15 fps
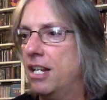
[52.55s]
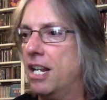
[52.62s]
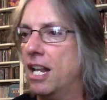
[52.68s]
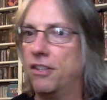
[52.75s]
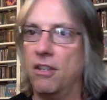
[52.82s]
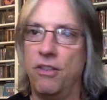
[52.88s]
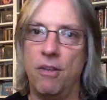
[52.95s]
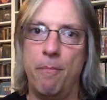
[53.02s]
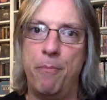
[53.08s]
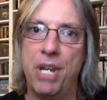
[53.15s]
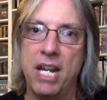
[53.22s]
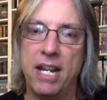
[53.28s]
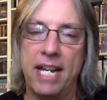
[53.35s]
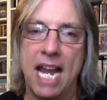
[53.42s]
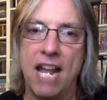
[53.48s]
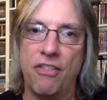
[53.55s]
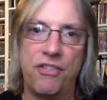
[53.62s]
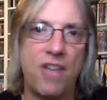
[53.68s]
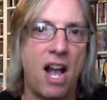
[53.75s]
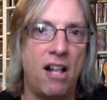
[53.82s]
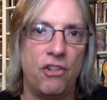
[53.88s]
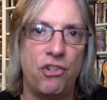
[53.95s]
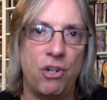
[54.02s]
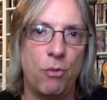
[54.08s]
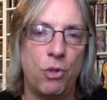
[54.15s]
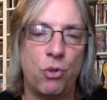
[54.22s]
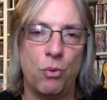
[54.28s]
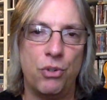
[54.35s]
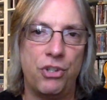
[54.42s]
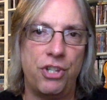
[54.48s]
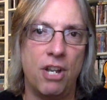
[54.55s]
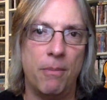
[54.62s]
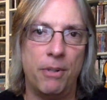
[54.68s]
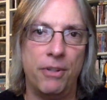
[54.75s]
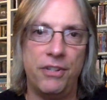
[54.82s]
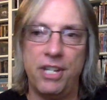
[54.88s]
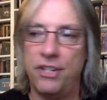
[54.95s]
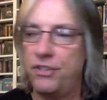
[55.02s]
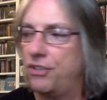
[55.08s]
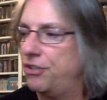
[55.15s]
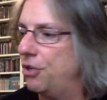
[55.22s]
Get the, the big anthology, which was double disc.